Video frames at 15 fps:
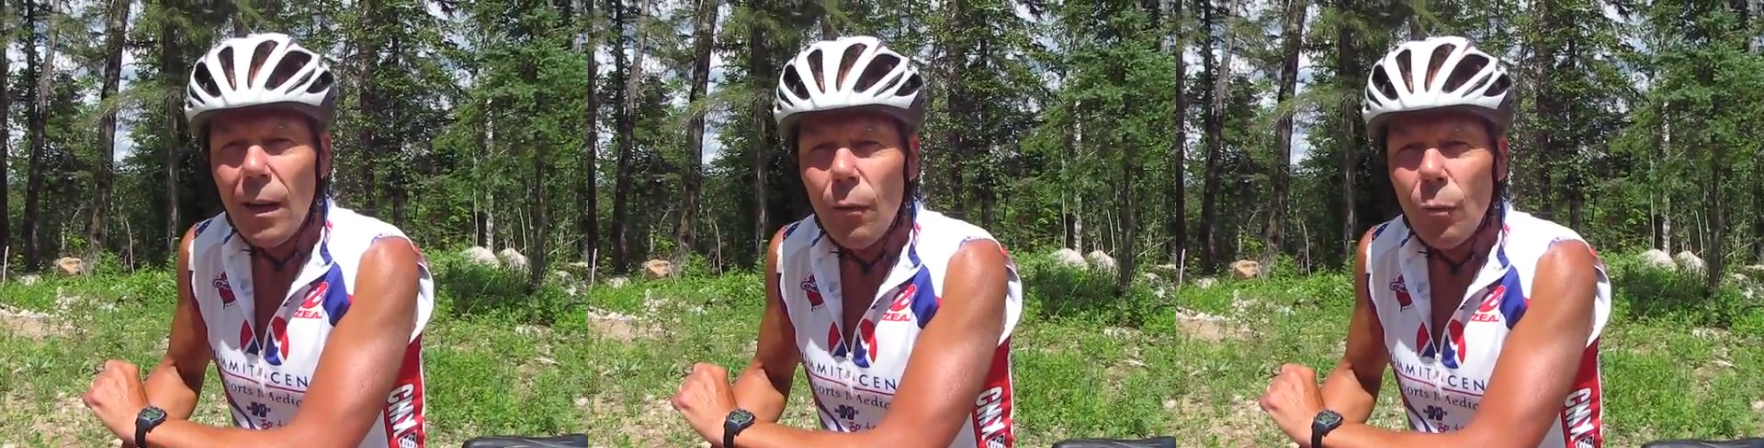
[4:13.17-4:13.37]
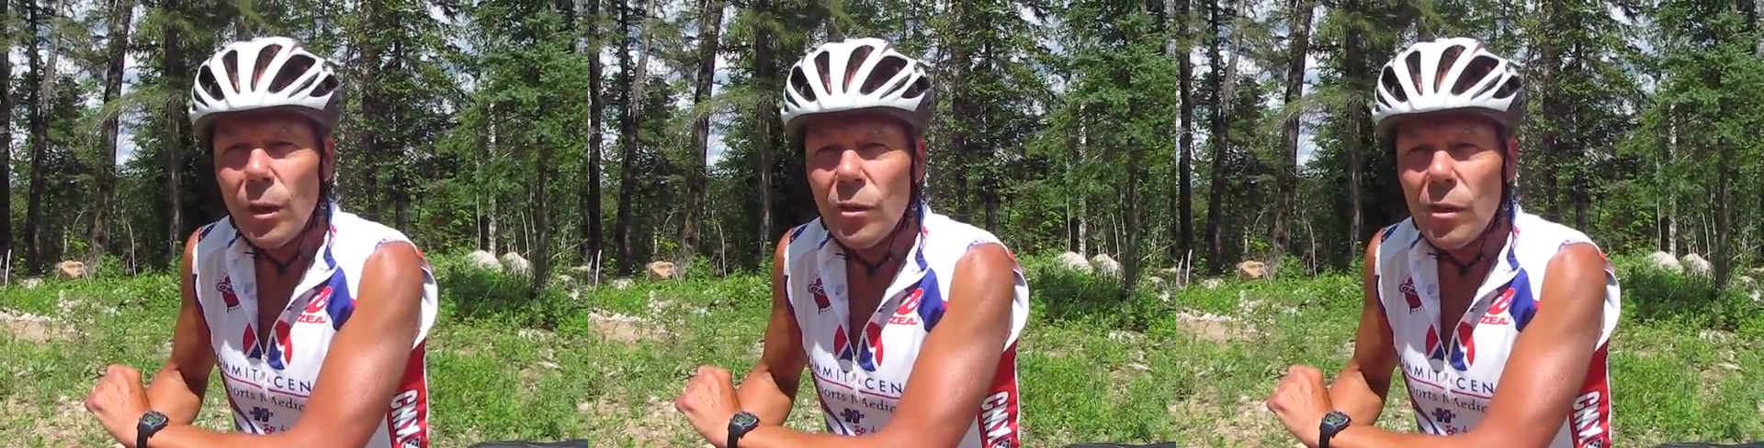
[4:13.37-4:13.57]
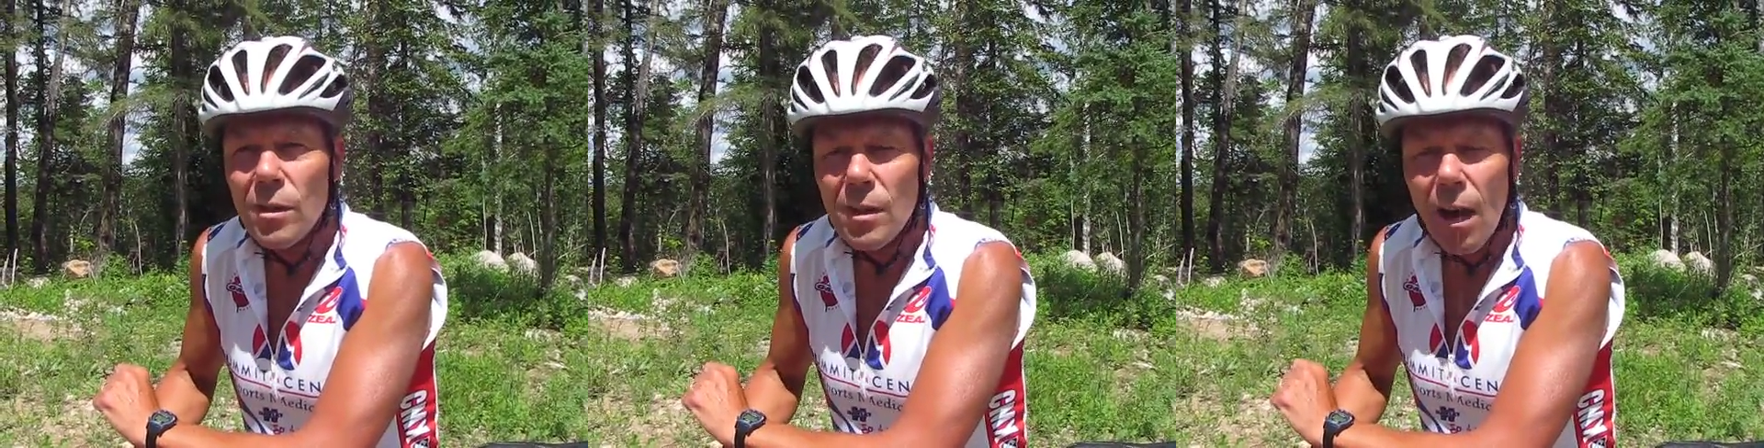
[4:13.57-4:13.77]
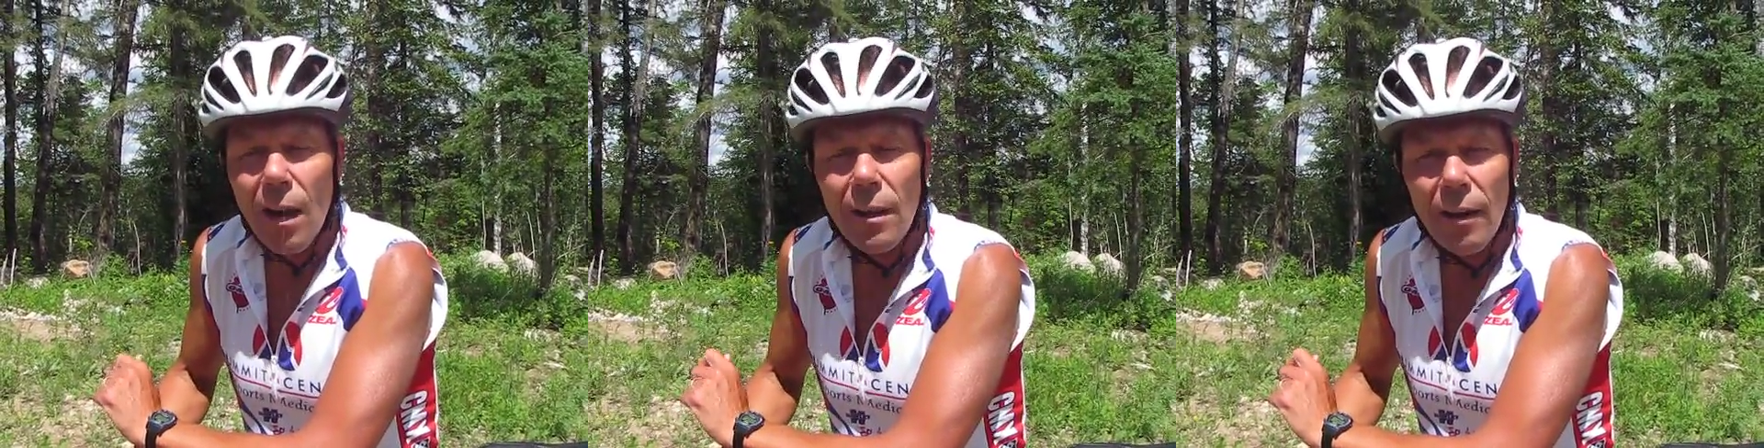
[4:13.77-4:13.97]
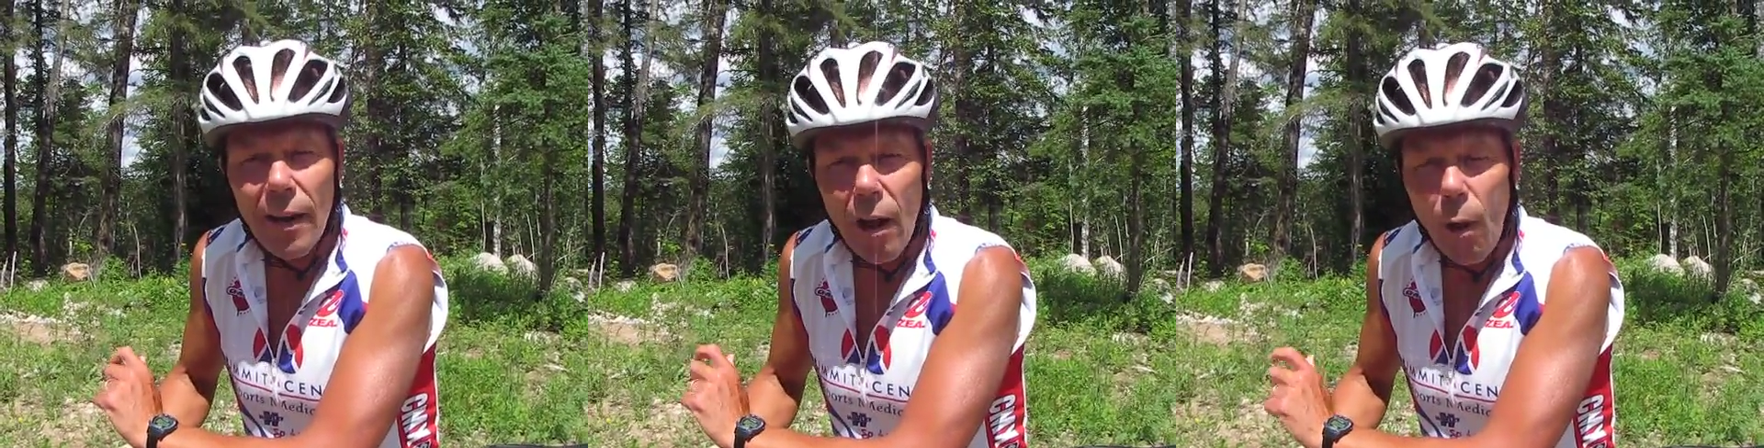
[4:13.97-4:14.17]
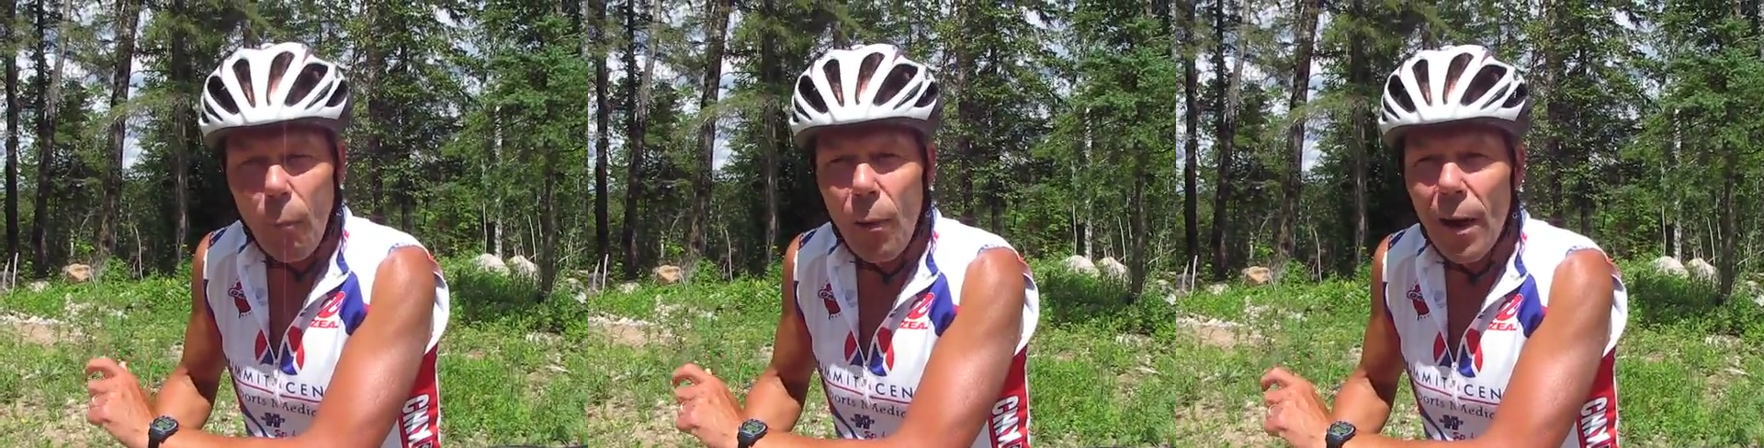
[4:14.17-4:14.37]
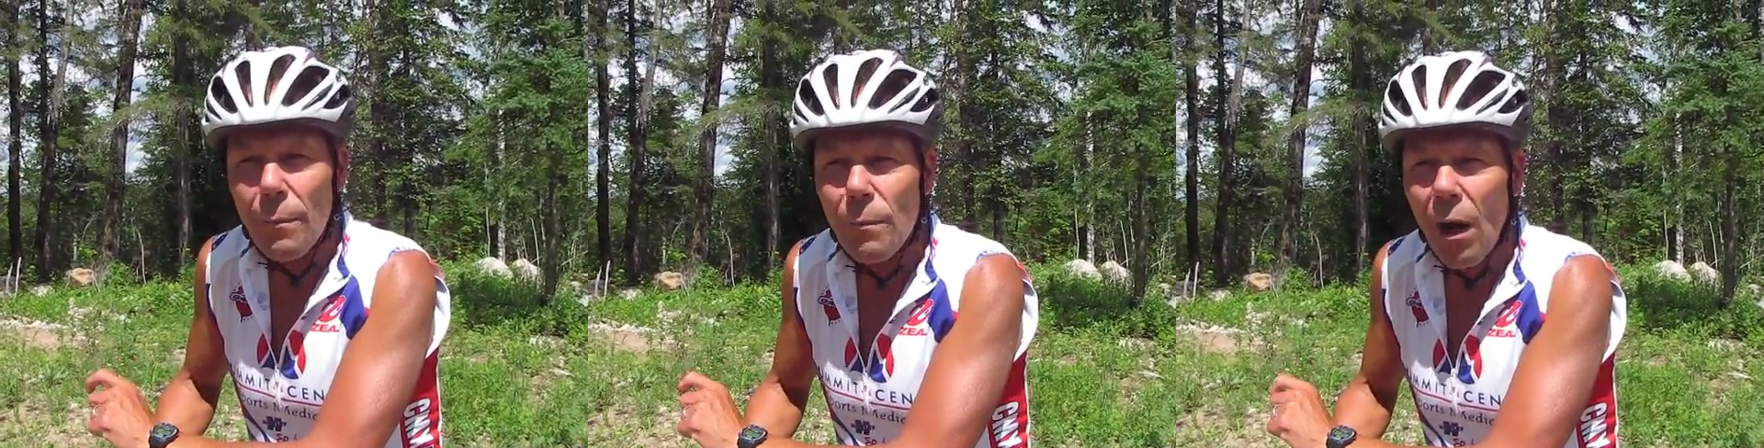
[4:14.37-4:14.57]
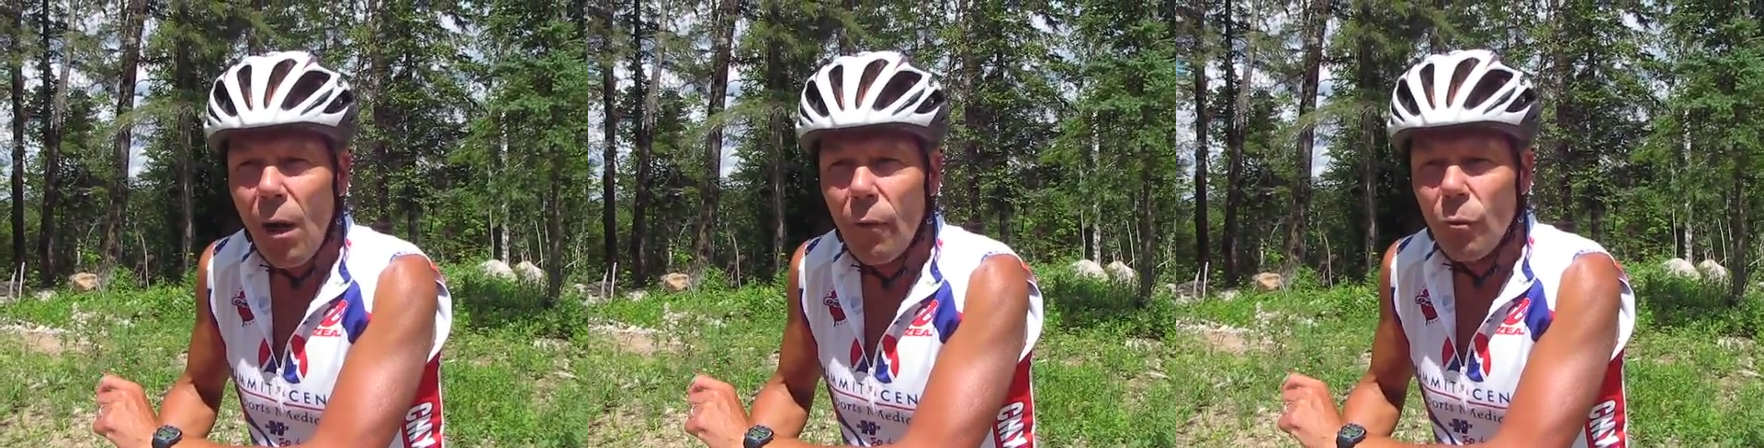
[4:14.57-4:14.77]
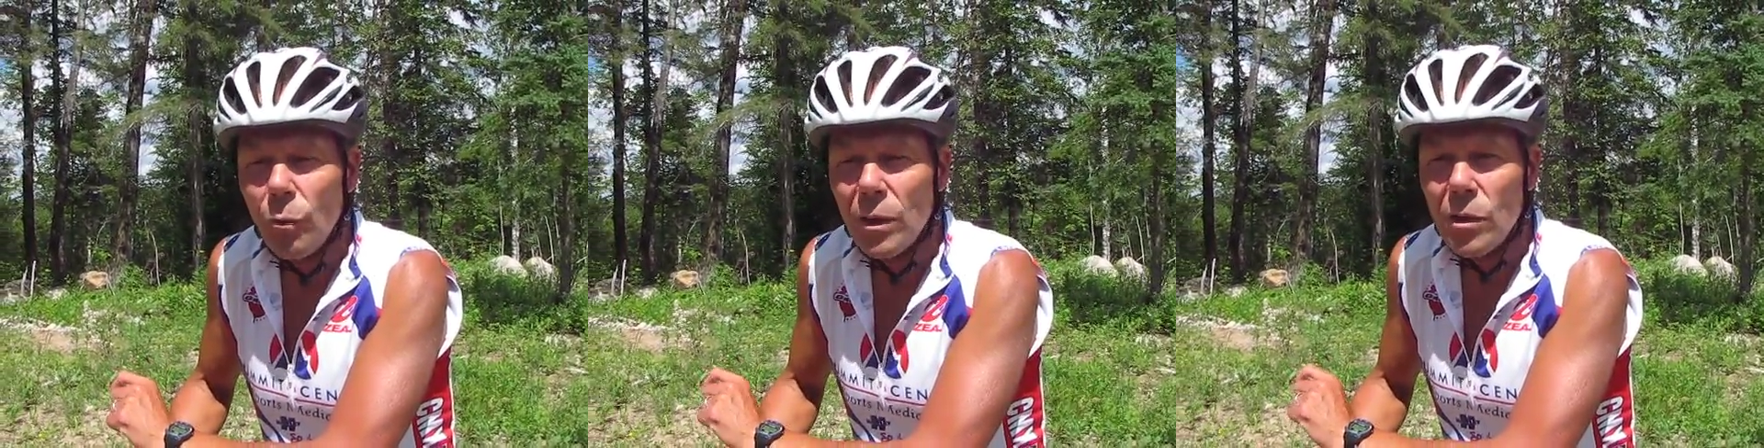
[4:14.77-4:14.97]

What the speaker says: which is on our Alpine Mountain,